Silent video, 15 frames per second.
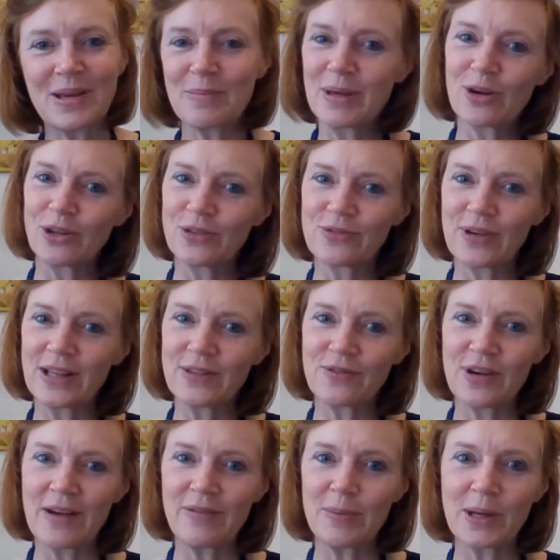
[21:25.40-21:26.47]
we can be God's friends
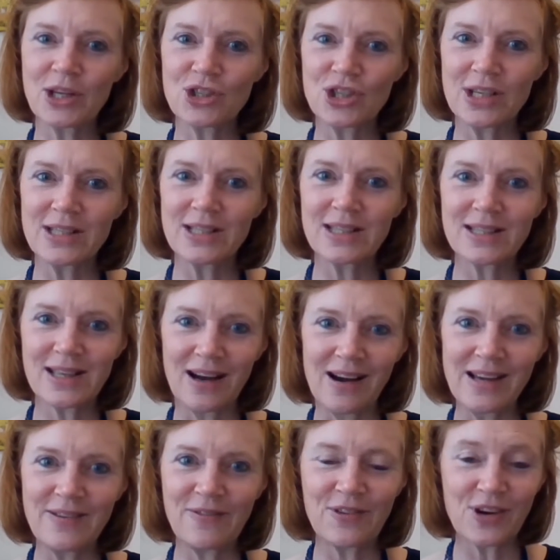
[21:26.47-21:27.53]
forever? Because Jesus
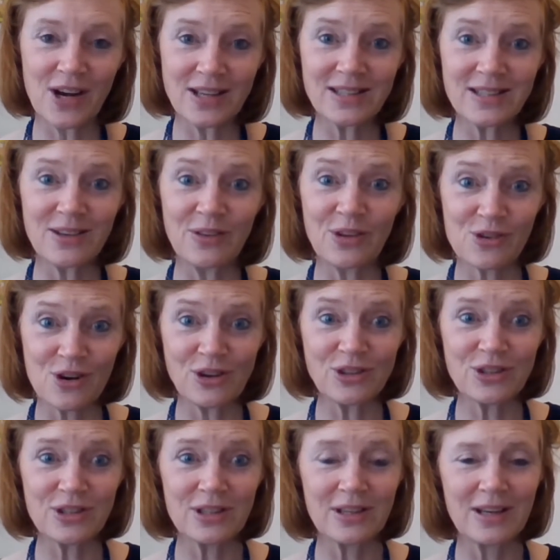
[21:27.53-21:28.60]
died for us on the
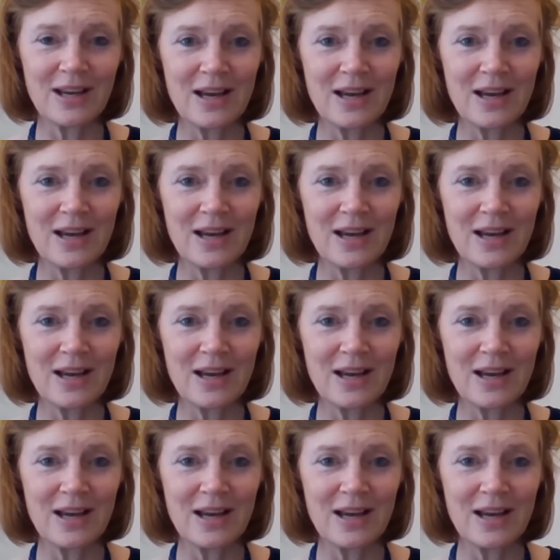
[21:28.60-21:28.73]
cross?